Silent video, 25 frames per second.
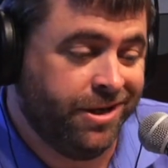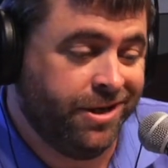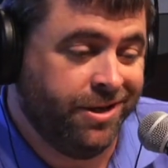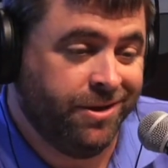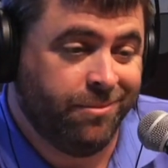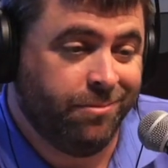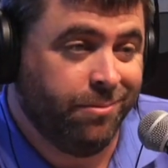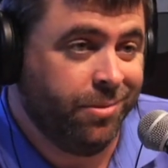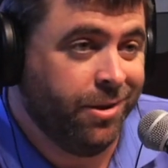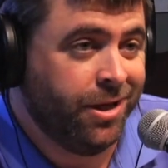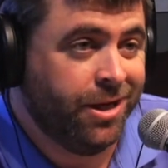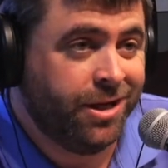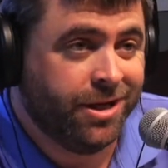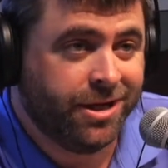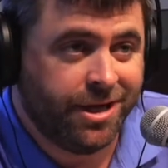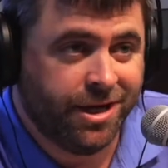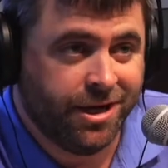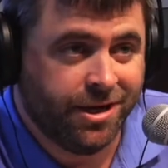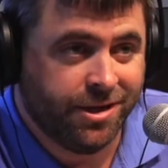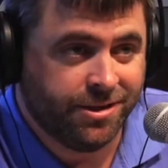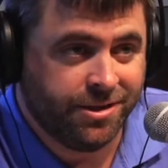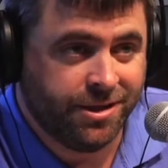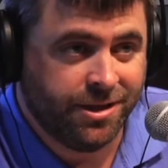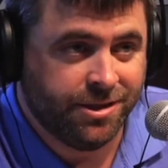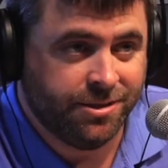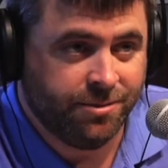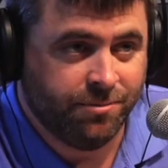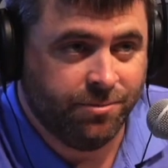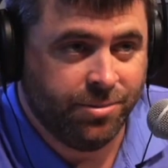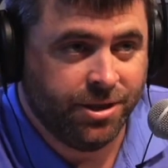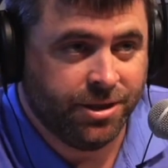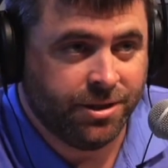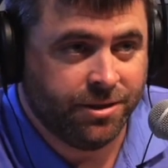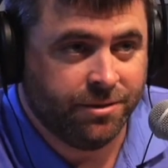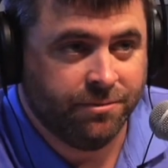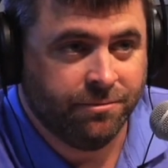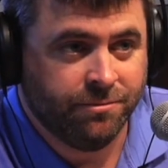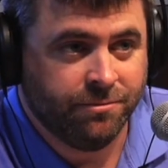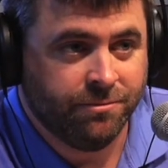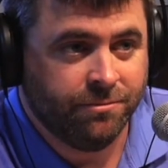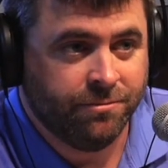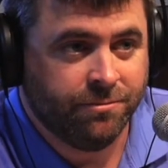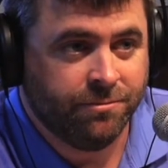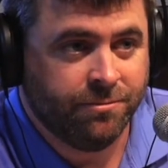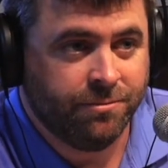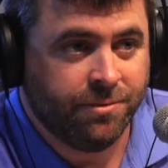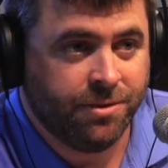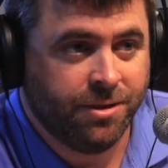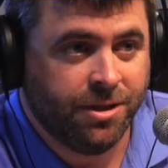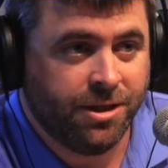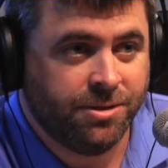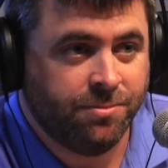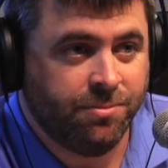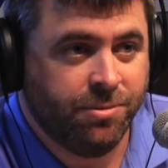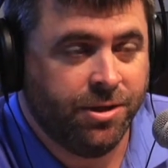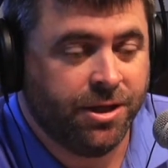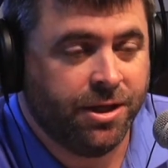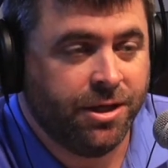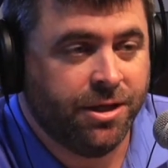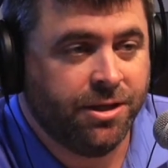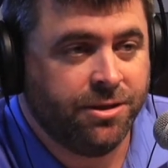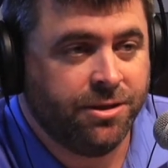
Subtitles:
And in a block house, that's a big